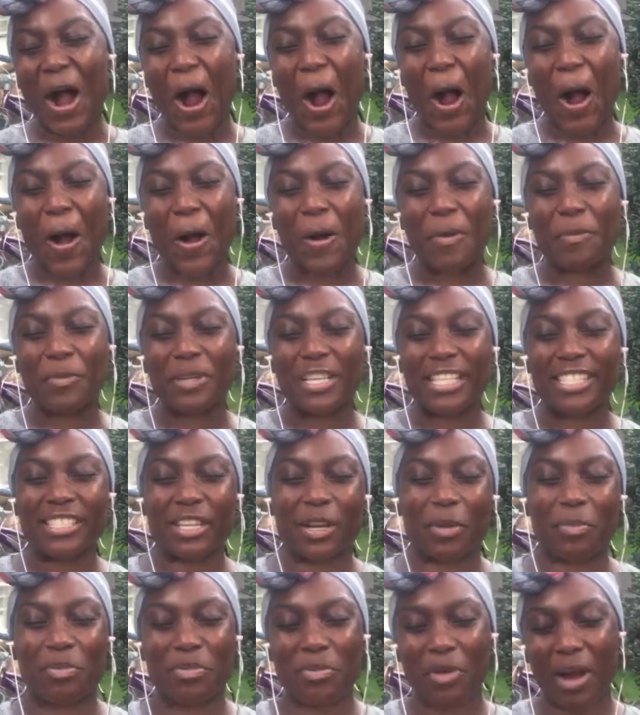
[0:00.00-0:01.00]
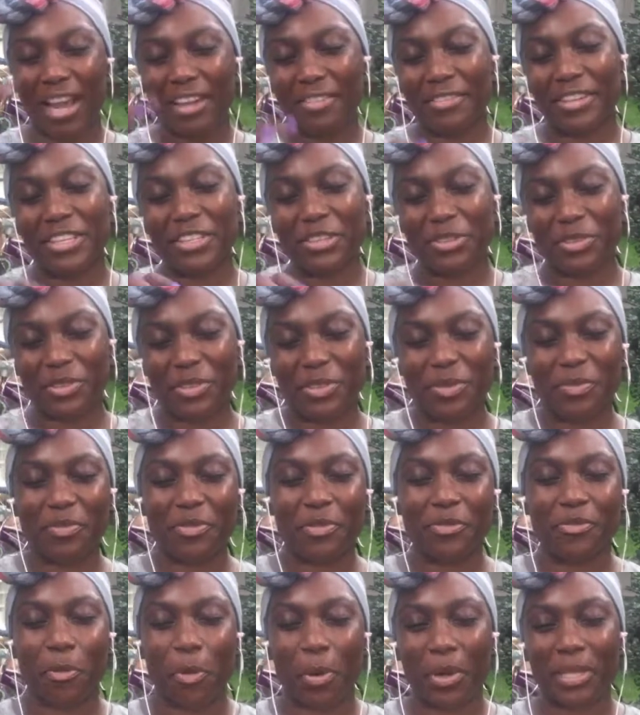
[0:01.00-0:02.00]
It's our private group
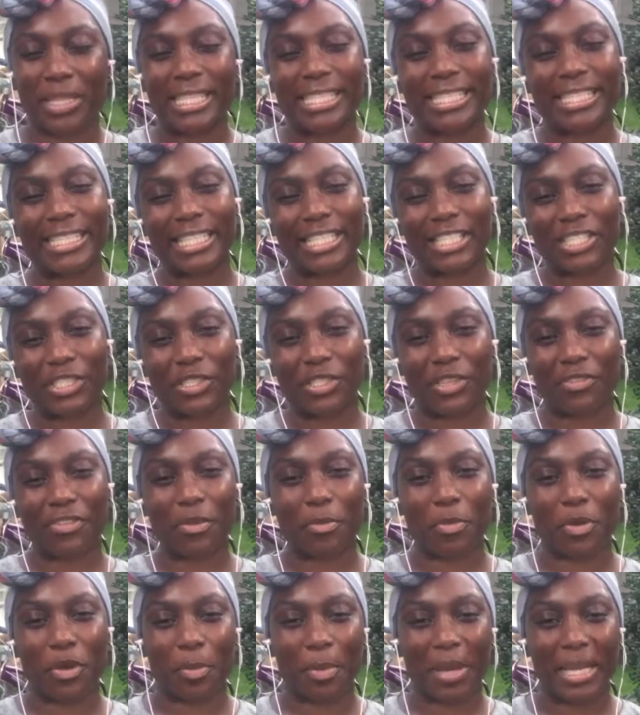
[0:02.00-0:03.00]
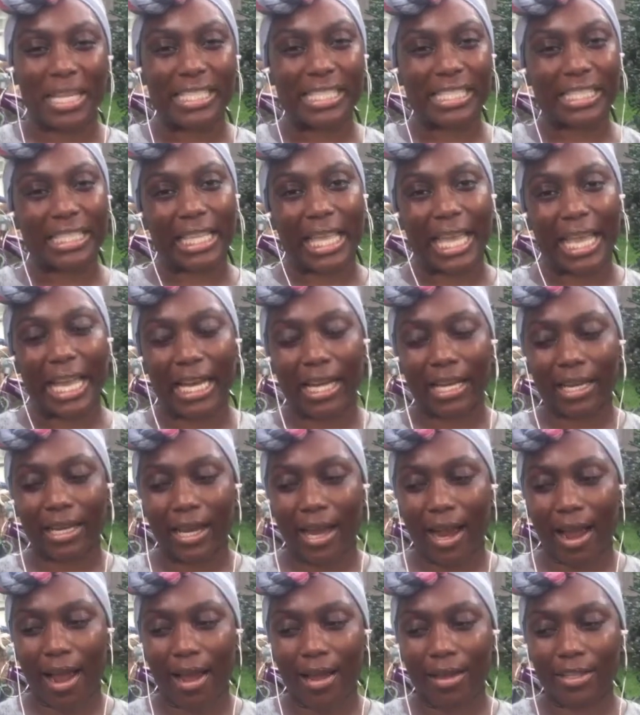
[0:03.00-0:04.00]
for the Sisters of the Mermaid's Lair.
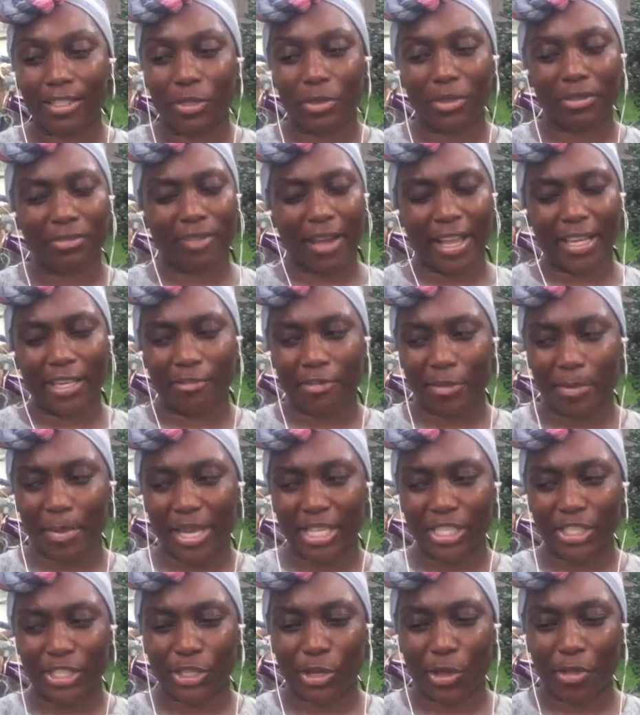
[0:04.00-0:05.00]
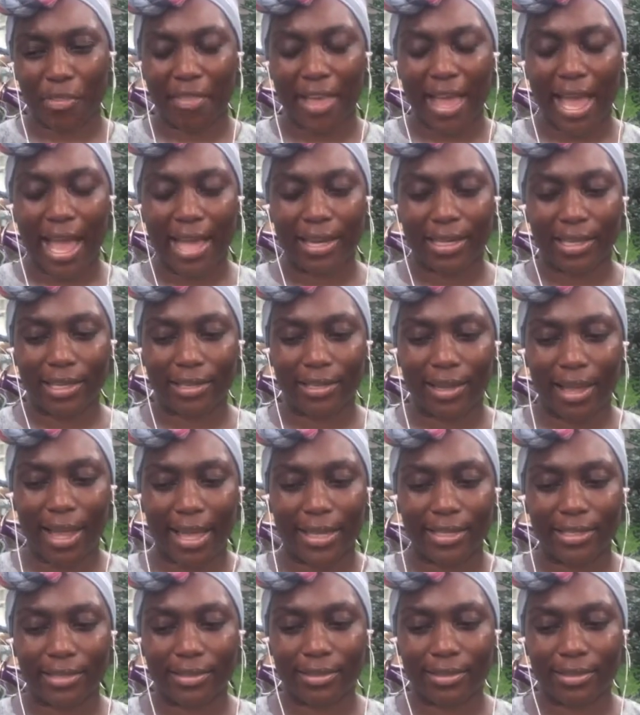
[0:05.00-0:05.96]
You can find information on that at